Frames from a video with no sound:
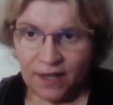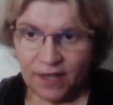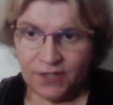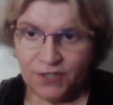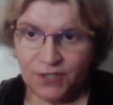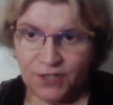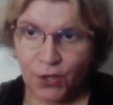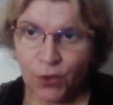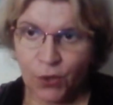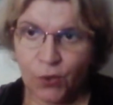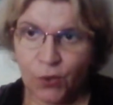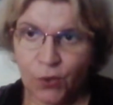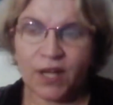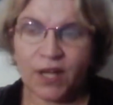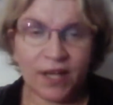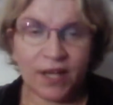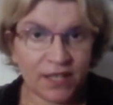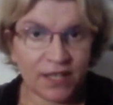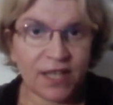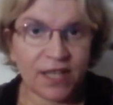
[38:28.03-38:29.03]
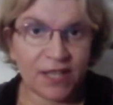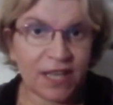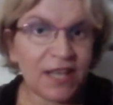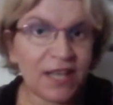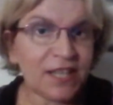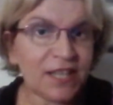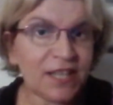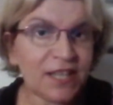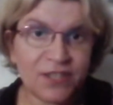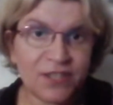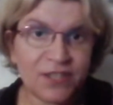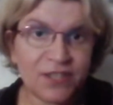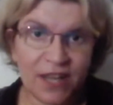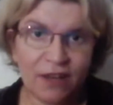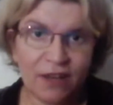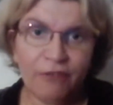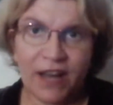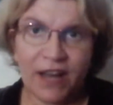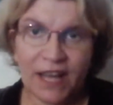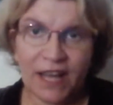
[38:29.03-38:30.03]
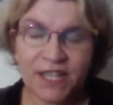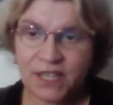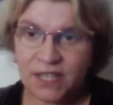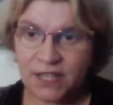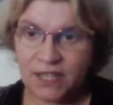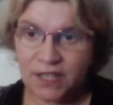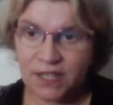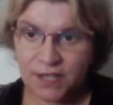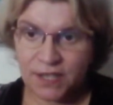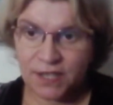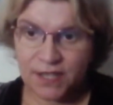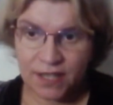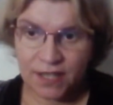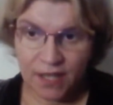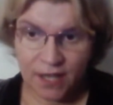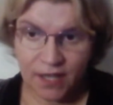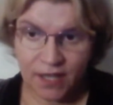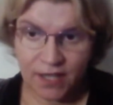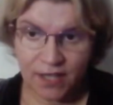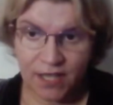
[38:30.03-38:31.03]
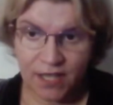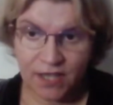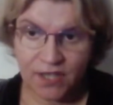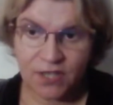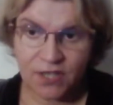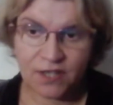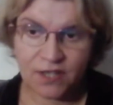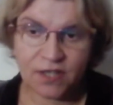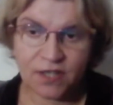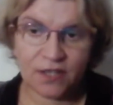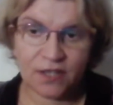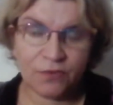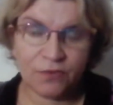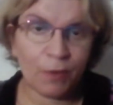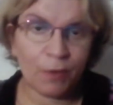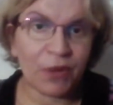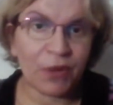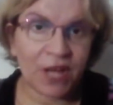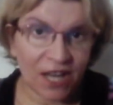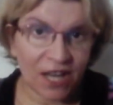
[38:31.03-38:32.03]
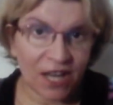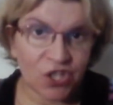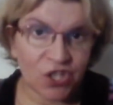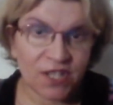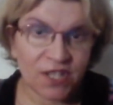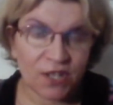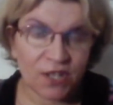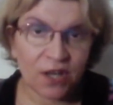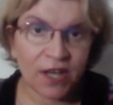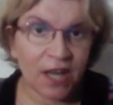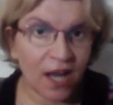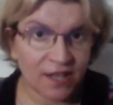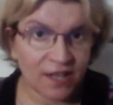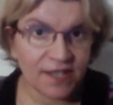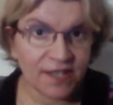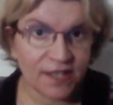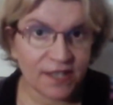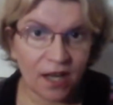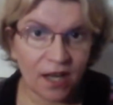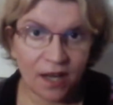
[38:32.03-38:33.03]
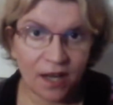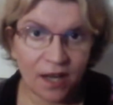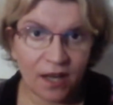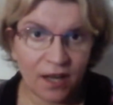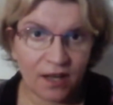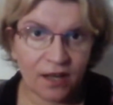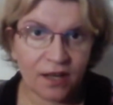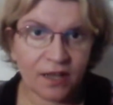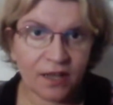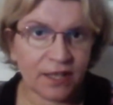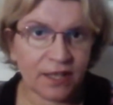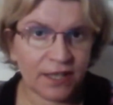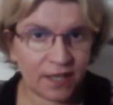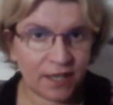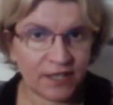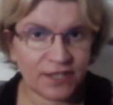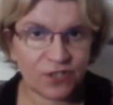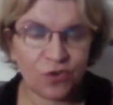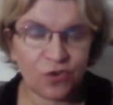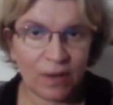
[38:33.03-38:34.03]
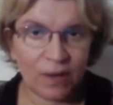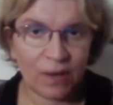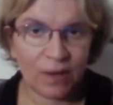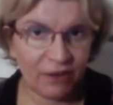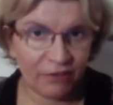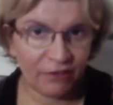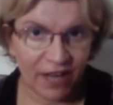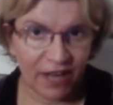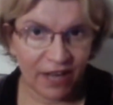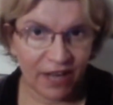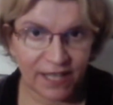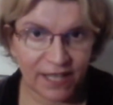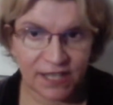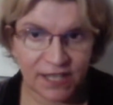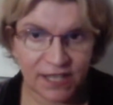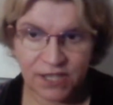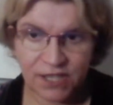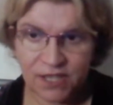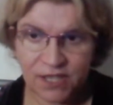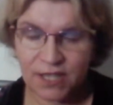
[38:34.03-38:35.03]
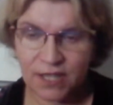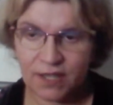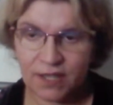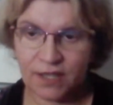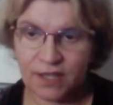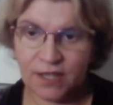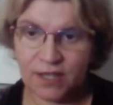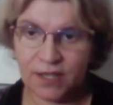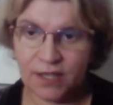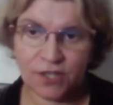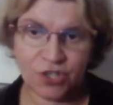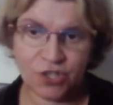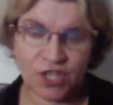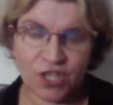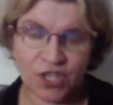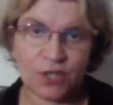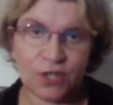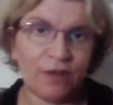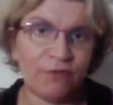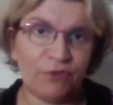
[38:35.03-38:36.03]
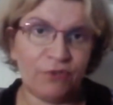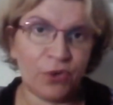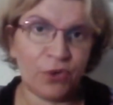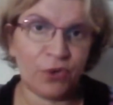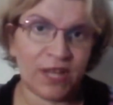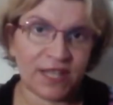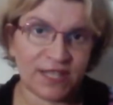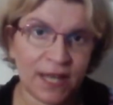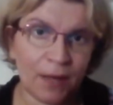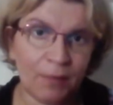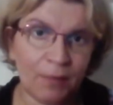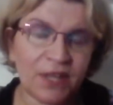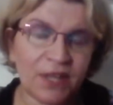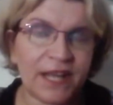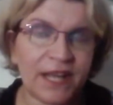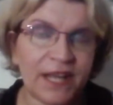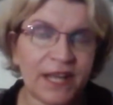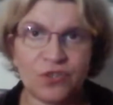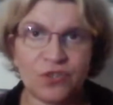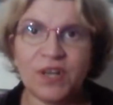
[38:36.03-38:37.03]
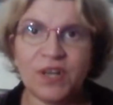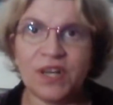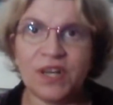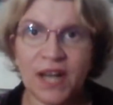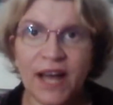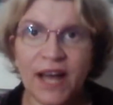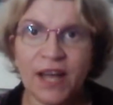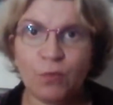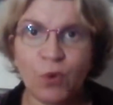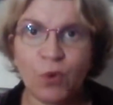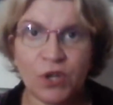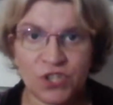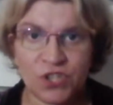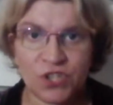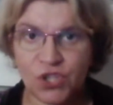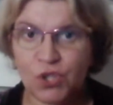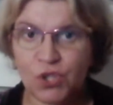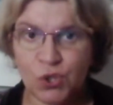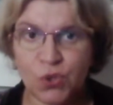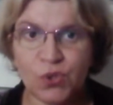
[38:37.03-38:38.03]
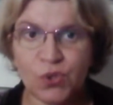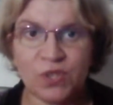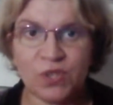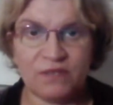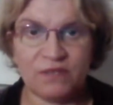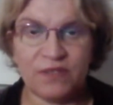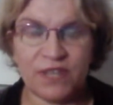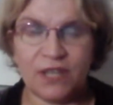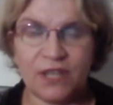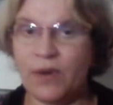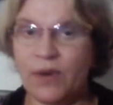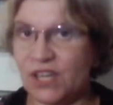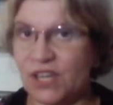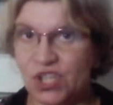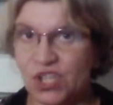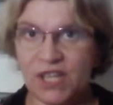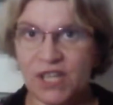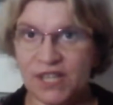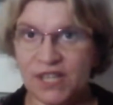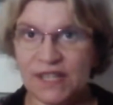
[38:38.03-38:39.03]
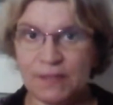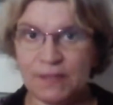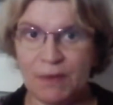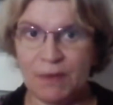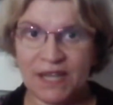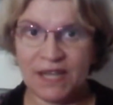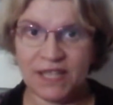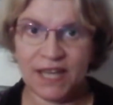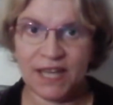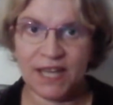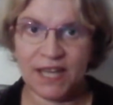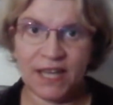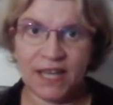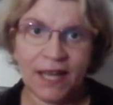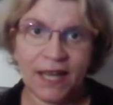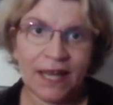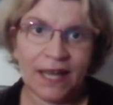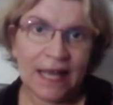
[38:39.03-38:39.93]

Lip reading: So it is really a fight. It is indeed, the repercussions on us are extremely violent. Just to give you an example, Katherine, I wanted to do this video actually this Monday,